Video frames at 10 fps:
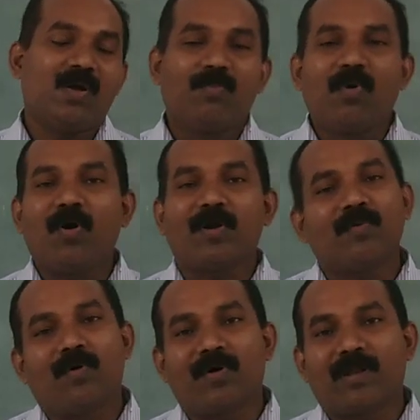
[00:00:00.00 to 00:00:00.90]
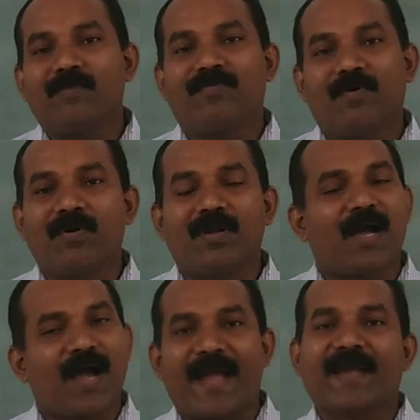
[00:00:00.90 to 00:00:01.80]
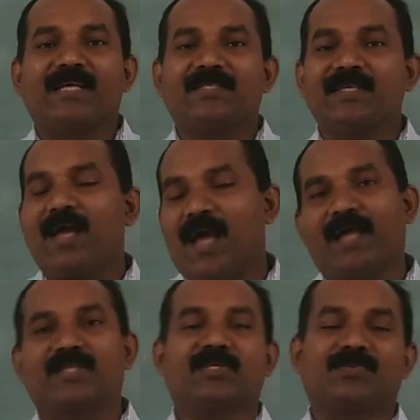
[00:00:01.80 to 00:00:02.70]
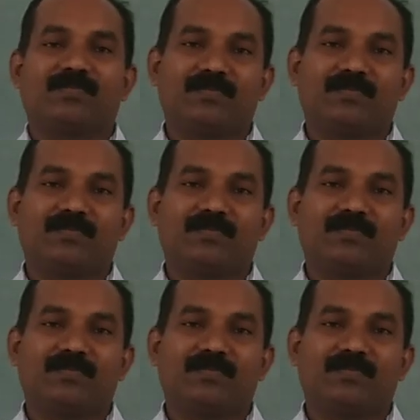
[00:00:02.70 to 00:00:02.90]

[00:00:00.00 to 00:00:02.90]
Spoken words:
Bohr model for hydrogen atom.